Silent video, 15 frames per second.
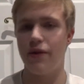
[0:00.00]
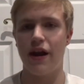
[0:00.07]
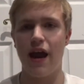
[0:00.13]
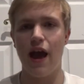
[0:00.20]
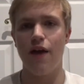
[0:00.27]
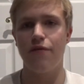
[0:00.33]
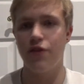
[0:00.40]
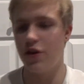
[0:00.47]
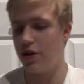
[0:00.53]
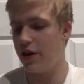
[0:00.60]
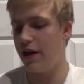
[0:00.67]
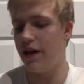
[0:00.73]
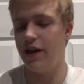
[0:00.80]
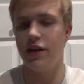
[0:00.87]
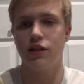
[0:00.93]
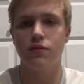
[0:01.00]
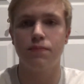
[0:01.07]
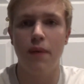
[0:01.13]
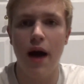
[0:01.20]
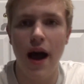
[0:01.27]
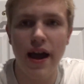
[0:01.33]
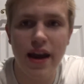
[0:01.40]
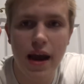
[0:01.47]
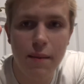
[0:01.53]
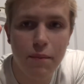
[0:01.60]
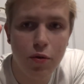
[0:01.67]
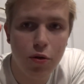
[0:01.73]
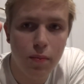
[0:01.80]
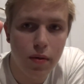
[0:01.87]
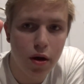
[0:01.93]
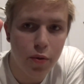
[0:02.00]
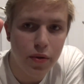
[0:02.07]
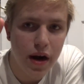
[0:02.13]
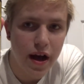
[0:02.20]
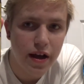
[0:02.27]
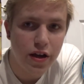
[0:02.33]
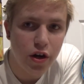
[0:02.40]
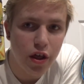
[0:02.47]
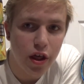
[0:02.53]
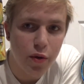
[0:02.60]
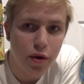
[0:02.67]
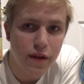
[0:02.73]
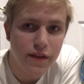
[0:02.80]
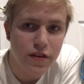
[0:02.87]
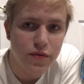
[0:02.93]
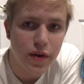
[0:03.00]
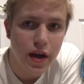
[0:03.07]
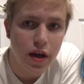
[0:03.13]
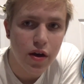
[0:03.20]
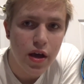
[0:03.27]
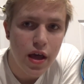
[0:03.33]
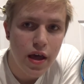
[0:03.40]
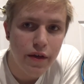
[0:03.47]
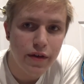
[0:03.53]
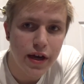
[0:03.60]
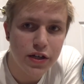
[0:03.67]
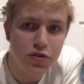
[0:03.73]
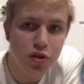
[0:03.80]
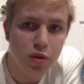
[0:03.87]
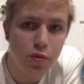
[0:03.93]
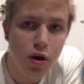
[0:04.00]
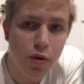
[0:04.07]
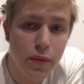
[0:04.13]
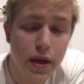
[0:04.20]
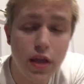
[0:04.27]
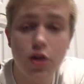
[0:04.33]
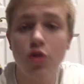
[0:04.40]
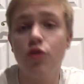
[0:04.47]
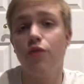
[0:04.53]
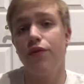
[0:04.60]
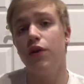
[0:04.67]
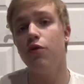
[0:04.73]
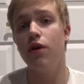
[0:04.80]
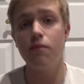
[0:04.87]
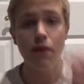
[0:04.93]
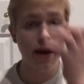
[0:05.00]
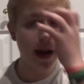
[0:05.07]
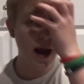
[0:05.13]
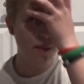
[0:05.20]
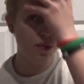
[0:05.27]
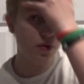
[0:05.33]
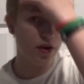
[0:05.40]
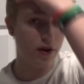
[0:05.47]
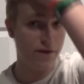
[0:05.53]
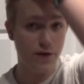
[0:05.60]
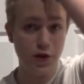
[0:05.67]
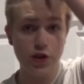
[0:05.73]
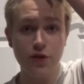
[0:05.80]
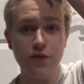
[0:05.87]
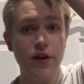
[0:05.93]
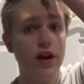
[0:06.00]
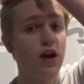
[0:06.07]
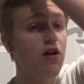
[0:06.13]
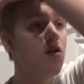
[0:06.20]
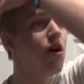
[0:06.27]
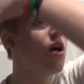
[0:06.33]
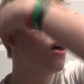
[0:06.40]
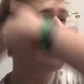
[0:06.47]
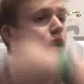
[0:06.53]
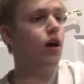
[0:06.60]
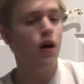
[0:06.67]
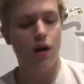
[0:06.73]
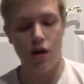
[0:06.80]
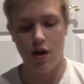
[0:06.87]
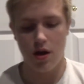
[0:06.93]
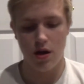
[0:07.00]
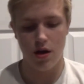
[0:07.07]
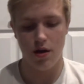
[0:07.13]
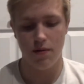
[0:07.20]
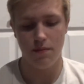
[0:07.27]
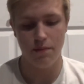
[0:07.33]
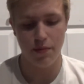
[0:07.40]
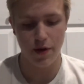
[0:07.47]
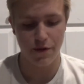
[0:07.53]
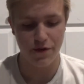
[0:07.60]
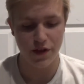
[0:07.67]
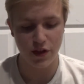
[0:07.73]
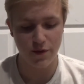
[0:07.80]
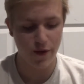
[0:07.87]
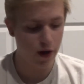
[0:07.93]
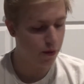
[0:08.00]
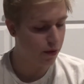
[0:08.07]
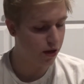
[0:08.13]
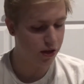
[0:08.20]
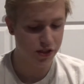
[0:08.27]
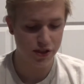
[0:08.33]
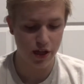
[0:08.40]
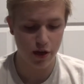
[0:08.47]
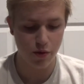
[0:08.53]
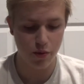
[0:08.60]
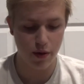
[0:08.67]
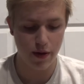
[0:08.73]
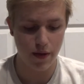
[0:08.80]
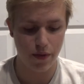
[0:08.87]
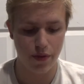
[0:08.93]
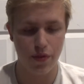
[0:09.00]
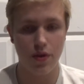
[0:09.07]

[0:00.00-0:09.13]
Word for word: that I have here is Pineapple, but we're not gonna do that one in this video. If you guys really want, we can do a review on Pineapple in a future video. Um, but for this video, we're gonna stick with